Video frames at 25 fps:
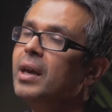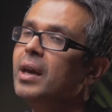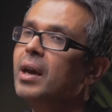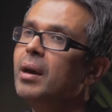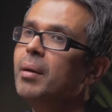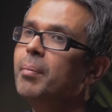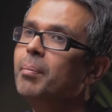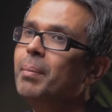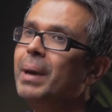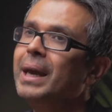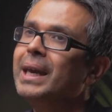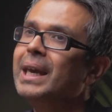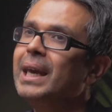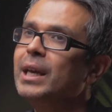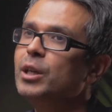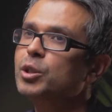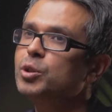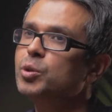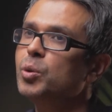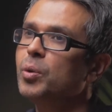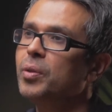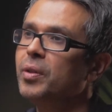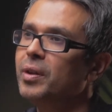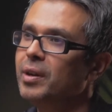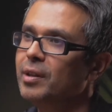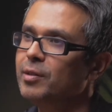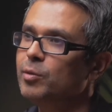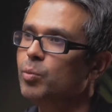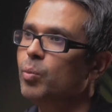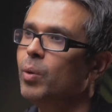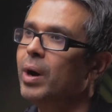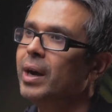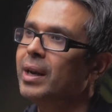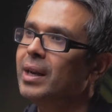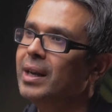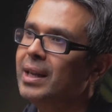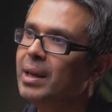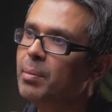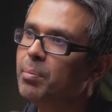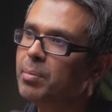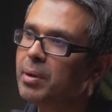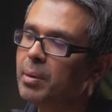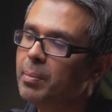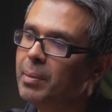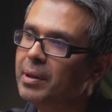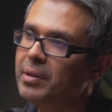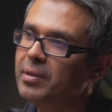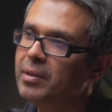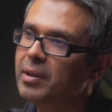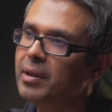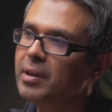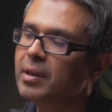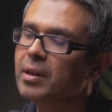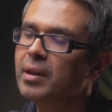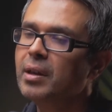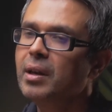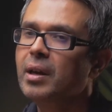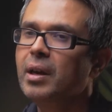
making sure that it's widely implemented.